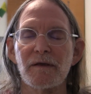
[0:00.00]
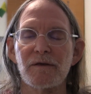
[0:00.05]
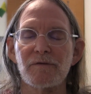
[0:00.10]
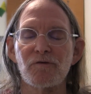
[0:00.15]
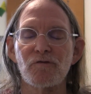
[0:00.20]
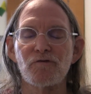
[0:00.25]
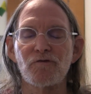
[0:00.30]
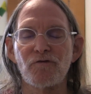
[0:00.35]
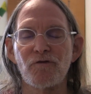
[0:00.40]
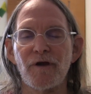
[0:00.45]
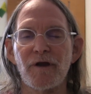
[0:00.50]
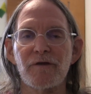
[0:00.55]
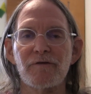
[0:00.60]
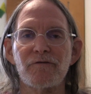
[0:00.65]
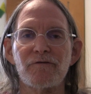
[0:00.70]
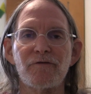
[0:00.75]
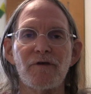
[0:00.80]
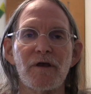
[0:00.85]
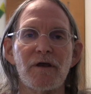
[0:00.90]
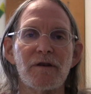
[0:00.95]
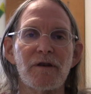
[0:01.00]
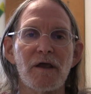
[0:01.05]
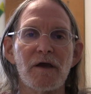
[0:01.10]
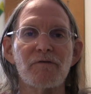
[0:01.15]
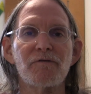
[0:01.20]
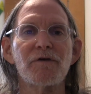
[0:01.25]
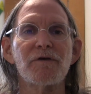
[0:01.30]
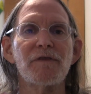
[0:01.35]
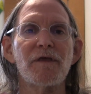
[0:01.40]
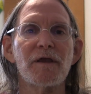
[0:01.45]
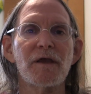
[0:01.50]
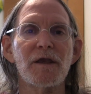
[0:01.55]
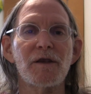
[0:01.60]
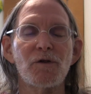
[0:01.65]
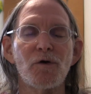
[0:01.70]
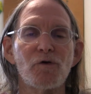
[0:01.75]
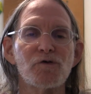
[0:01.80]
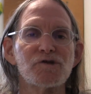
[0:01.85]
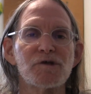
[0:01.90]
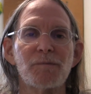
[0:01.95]
to transcend everything he
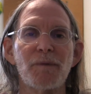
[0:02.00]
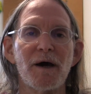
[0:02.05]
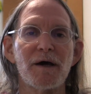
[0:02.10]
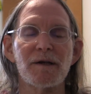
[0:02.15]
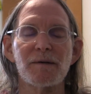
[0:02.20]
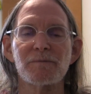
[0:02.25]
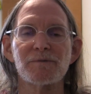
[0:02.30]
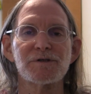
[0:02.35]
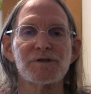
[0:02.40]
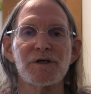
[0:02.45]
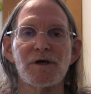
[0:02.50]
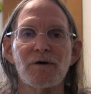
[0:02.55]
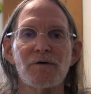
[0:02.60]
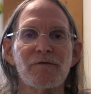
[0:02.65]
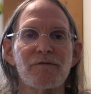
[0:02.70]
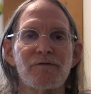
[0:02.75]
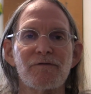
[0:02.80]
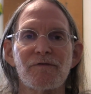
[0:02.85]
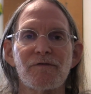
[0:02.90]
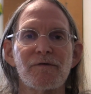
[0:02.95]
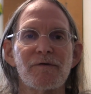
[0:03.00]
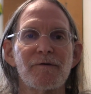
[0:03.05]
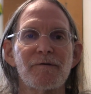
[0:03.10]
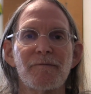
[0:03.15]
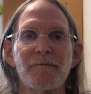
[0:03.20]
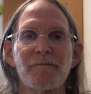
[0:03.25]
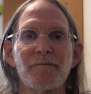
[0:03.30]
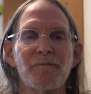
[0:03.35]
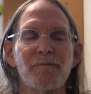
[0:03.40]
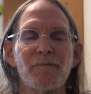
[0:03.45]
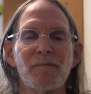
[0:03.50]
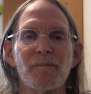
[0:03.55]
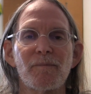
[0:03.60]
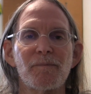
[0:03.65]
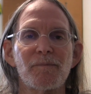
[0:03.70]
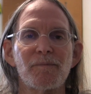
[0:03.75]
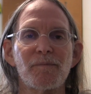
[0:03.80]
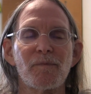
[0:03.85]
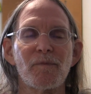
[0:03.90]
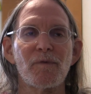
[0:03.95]
knows about himself,
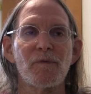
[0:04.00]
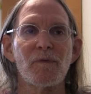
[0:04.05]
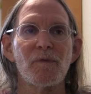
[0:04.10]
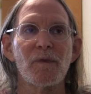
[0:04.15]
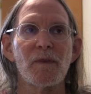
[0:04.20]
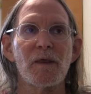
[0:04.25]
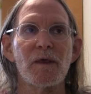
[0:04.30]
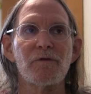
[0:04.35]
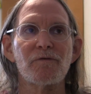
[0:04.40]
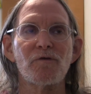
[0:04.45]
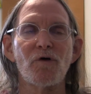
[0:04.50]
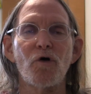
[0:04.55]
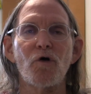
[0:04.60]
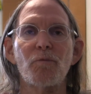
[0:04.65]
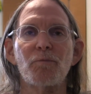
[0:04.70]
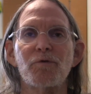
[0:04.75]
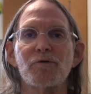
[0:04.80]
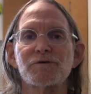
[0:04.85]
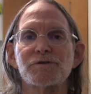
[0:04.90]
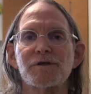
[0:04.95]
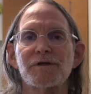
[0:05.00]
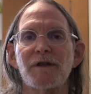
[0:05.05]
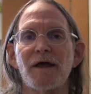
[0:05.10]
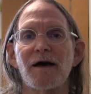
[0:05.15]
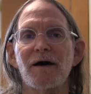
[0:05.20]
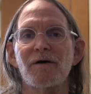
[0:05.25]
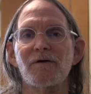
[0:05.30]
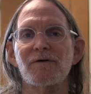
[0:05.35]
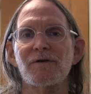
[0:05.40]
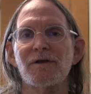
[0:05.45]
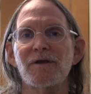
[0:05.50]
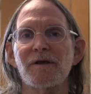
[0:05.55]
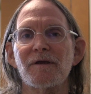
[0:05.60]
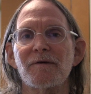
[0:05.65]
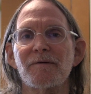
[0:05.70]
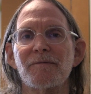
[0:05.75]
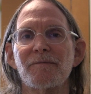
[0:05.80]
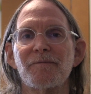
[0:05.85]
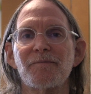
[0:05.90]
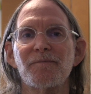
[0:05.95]
his whole personality
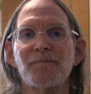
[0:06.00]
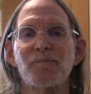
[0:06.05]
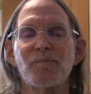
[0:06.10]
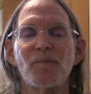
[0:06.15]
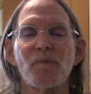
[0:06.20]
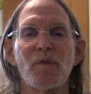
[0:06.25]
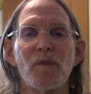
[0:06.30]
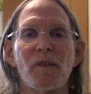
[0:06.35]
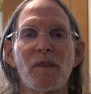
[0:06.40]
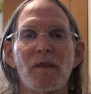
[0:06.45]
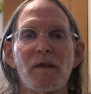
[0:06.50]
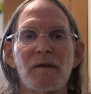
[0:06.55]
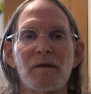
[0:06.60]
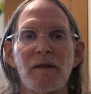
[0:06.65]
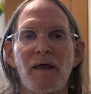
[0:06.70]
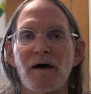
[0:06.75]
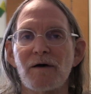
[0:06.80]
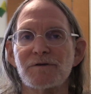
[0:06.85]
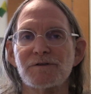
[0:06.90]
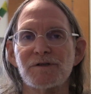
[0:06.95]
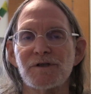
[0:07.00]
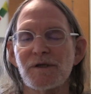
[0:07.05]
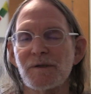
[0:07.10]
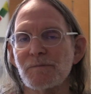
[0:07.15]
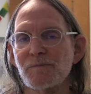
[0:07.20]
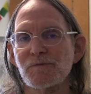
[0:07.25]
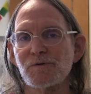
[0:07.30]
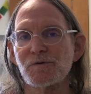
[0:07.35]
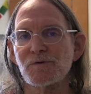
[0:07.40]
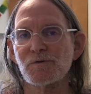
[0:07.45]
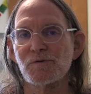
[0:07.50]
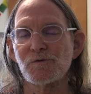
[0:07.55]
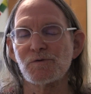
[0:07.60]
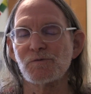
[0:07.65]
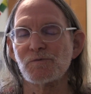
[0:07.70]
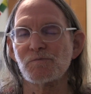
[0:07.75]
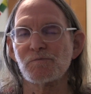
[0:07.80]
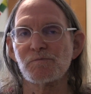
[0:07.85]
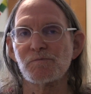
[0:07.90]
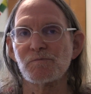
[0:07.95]
now seems
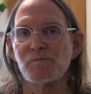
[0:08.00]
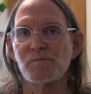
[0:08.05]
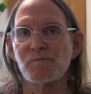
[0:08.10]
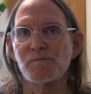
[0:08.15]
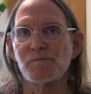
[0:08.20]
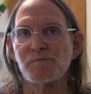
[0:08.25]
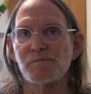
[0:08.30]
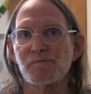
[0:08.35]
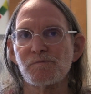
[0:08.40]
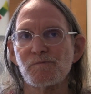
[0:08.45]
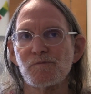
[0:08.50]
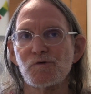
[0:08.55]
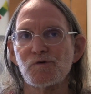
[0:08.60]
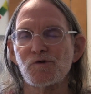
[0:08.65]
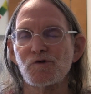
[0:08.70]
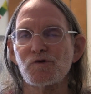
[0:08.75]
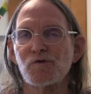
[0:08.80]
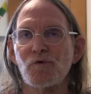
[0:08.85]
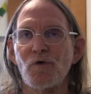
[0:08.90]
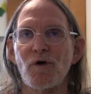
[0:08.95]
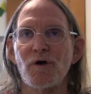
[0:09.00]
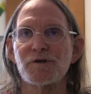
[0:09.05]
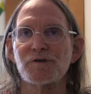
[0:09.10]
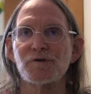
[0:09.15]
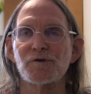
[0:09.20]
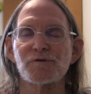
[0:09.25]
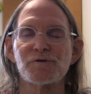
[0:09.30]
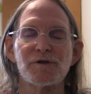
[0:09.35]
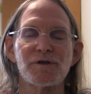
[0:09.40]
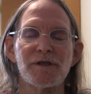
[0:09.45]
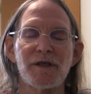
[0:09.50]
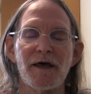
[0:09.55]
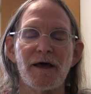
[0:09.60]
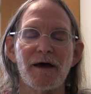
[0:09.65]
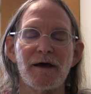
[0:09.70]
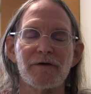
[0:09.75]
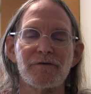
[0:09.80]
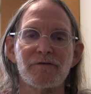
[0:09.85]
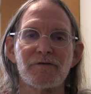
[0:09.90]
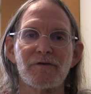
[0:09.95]
too arduous a
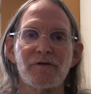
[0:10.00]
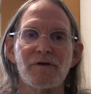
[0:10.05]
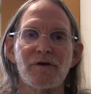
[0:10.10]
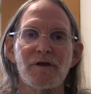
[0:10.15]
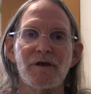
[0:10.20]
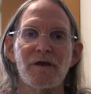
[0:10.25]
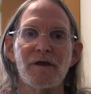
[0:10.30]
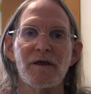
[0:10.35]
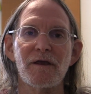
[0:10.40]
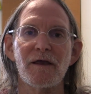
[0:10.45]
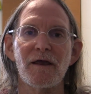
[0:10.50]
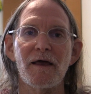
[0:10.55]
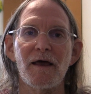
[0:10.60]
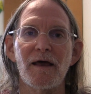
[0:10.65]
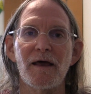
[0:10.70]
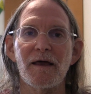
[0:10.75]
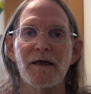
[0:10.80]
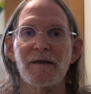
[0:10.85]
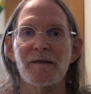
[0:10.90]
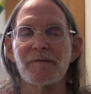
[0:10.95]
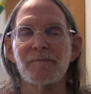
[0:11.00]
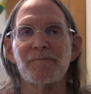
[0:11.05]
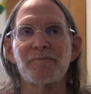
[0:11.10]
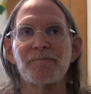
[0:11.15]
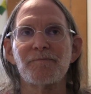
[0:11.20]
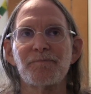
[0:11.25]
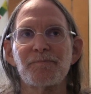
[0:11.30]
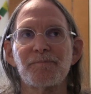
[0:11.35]
task and